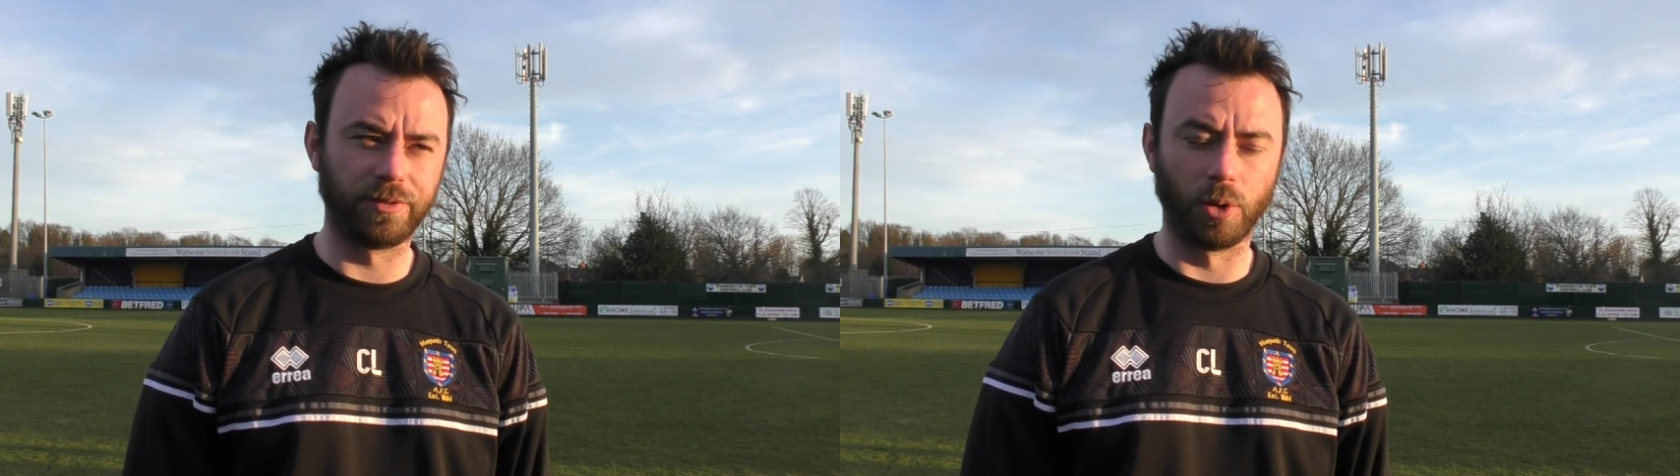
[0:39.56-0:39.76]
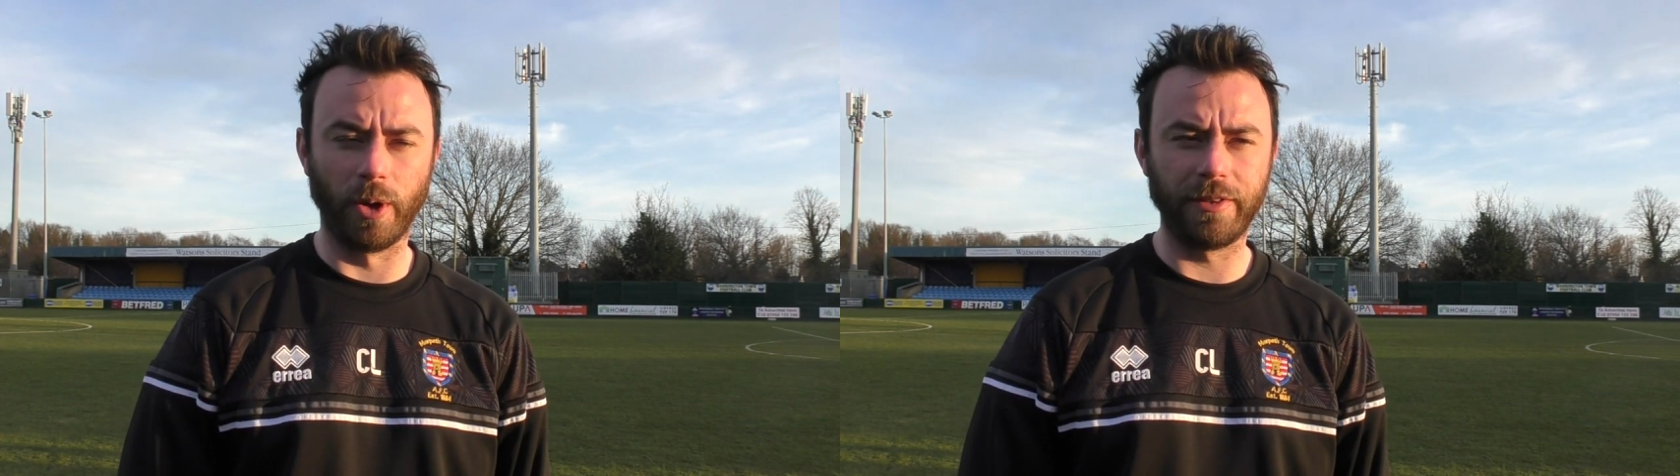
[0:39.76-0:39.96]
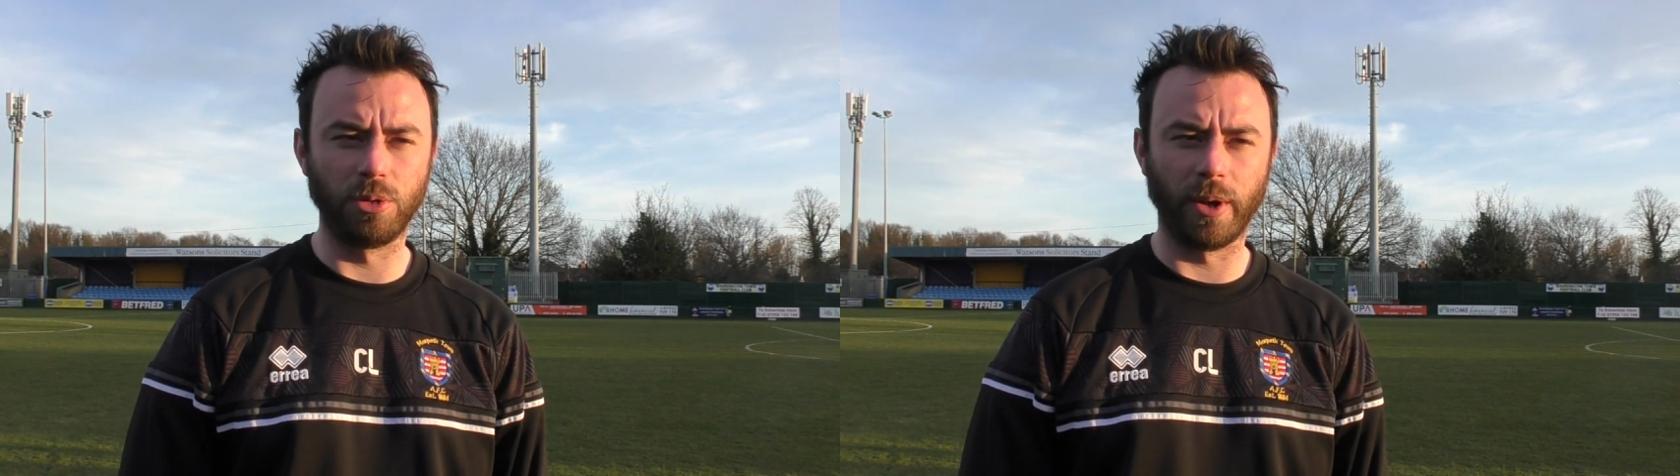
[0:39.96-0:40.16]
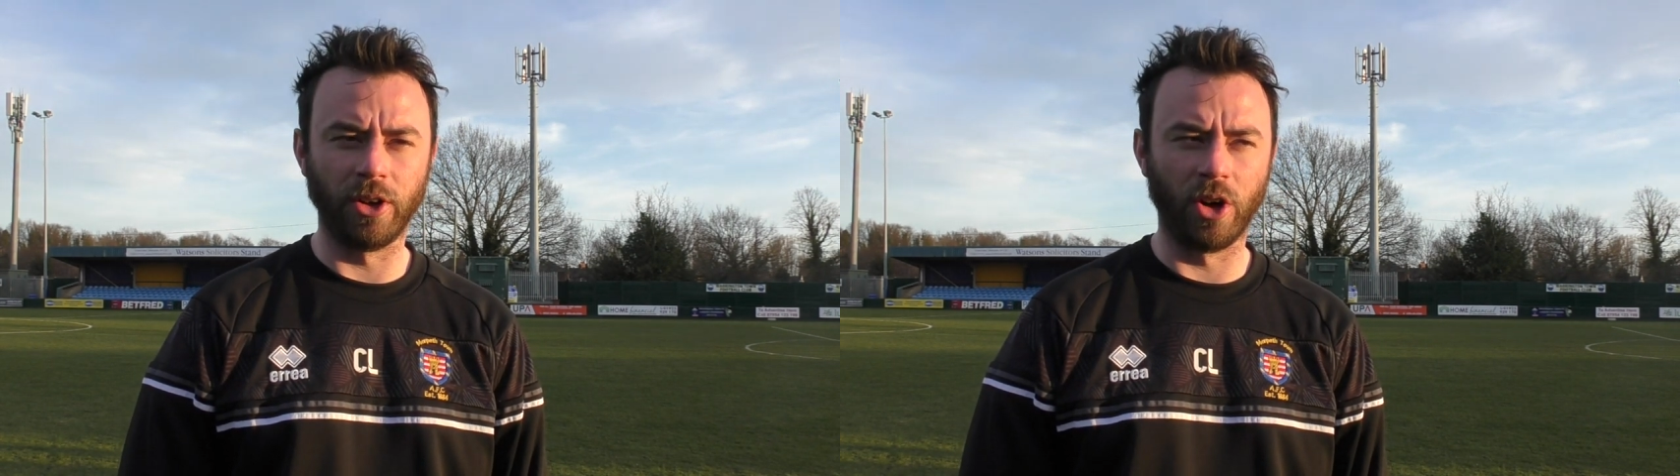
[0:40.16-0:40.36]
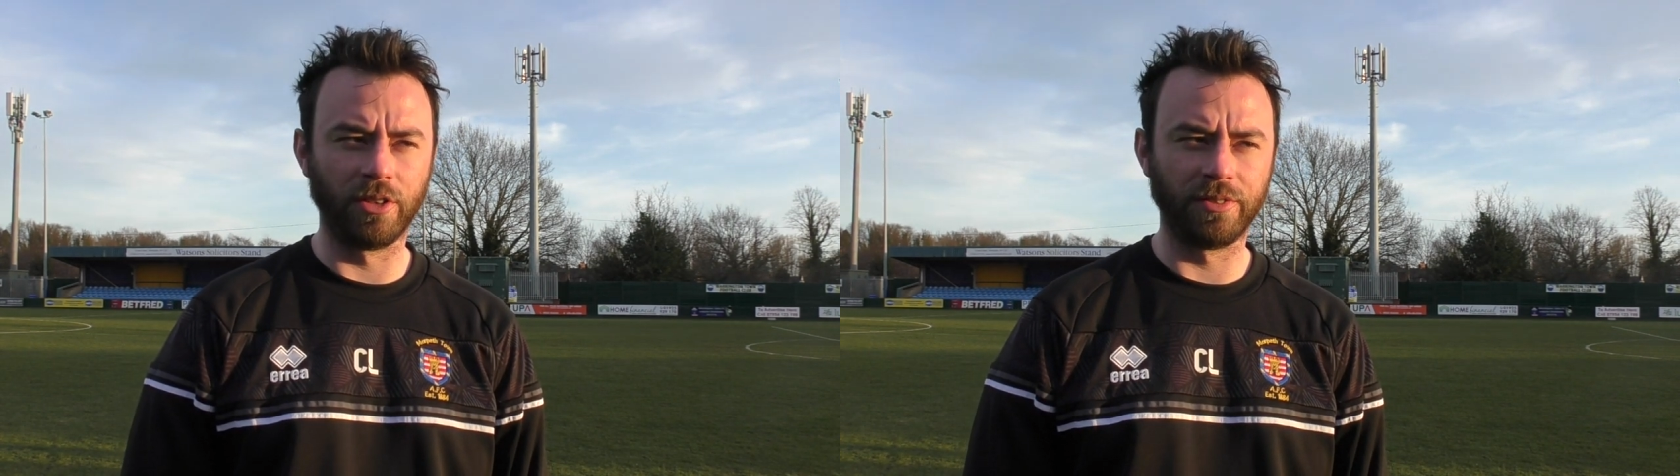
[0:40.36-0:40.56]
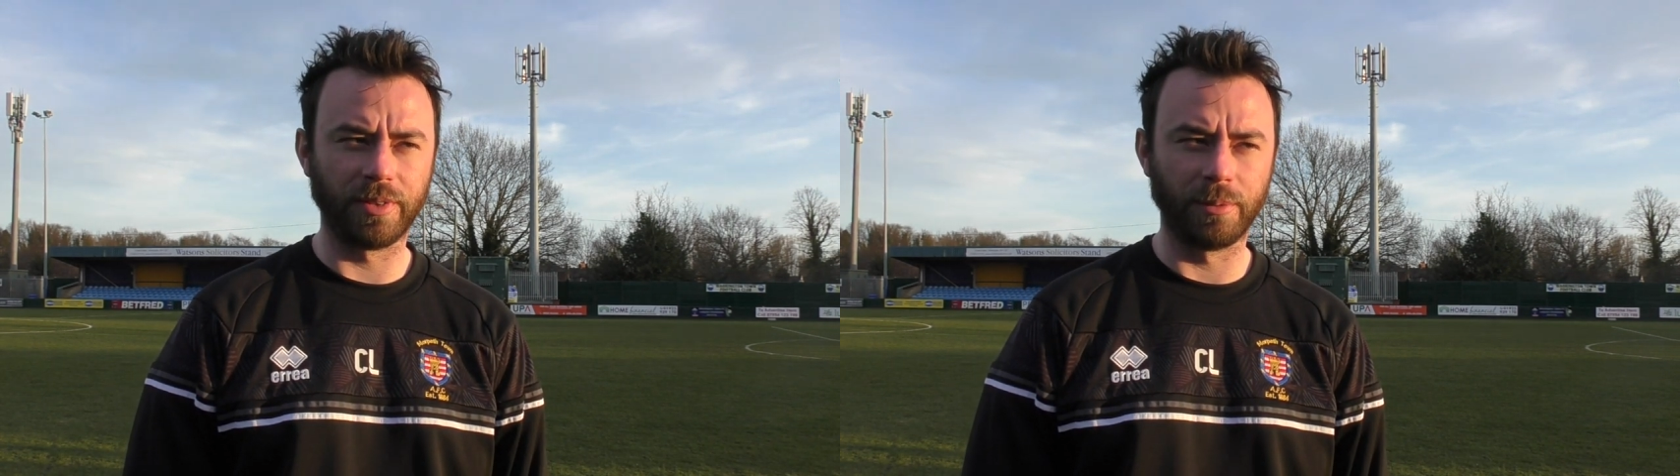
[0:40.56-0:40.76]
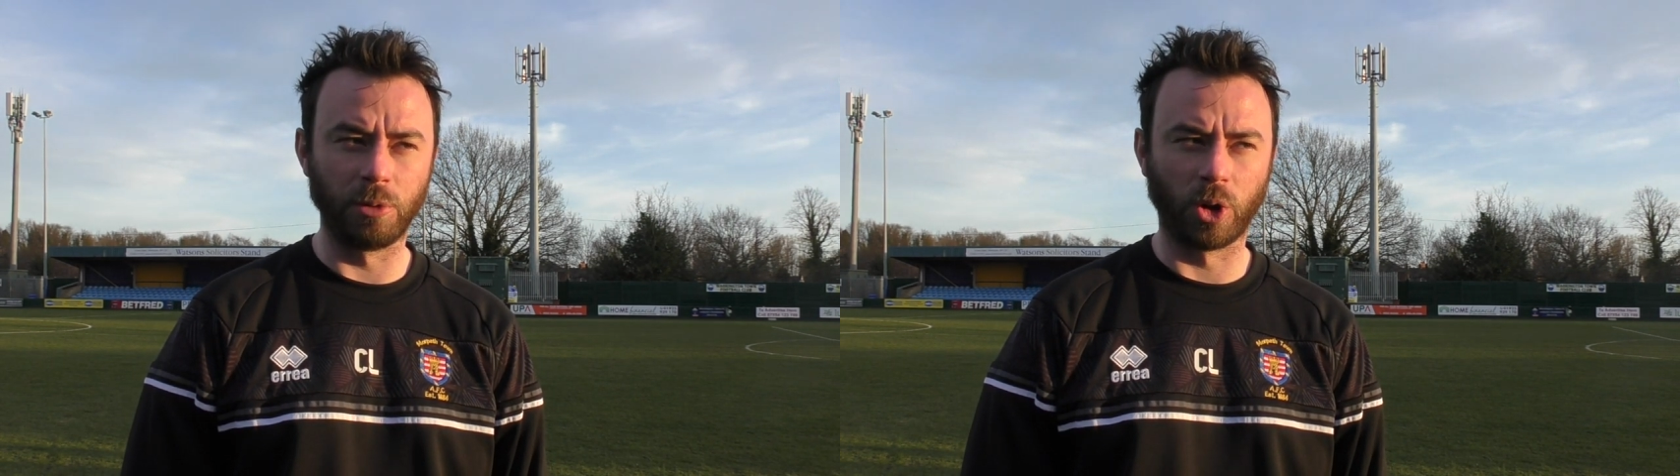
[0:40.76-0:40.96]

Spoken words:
the way they went on. I mean,